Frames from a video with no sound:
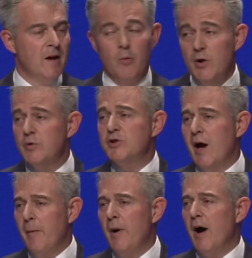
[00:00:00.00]
And we will do
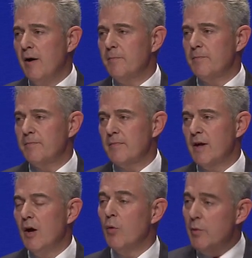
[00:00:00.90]
our part.
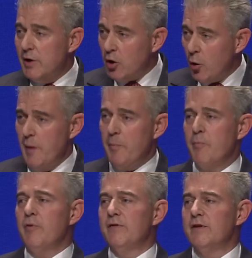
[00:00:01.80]
We will equip
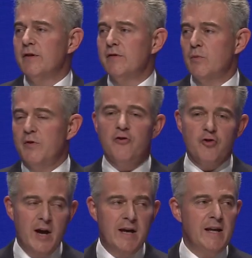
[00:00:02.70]
prisoners with the
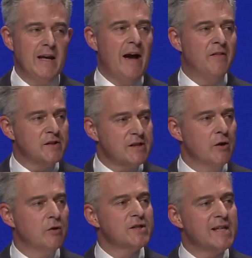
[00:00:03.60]
training and the
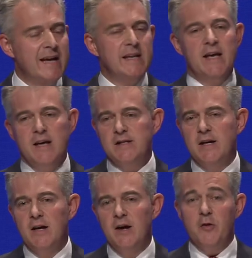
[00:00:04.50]
skills they need
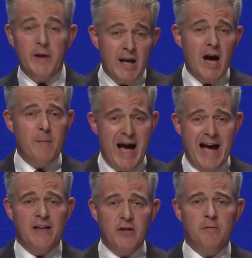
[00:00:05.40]
to become
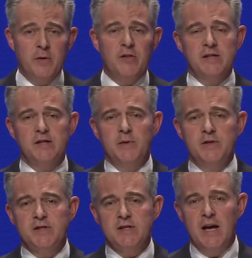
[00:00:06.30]
active
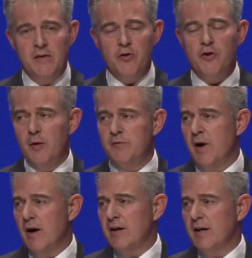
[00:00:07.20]
participants in the jobs
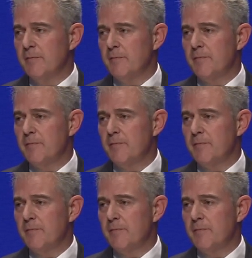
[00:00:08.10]
market.